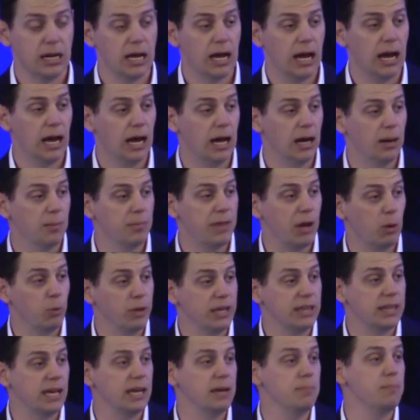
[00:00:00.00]
that we
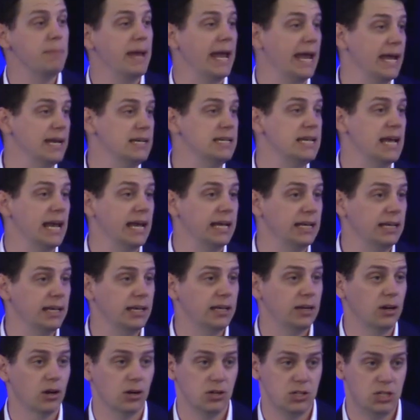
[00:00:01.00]
then mandate
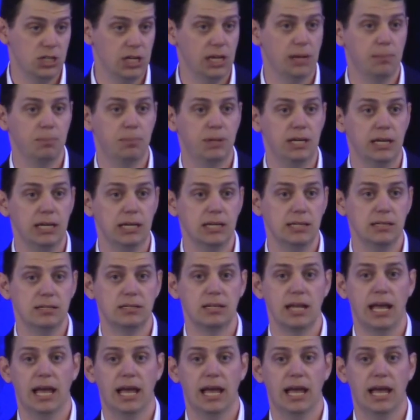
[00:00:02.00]
in our GMPs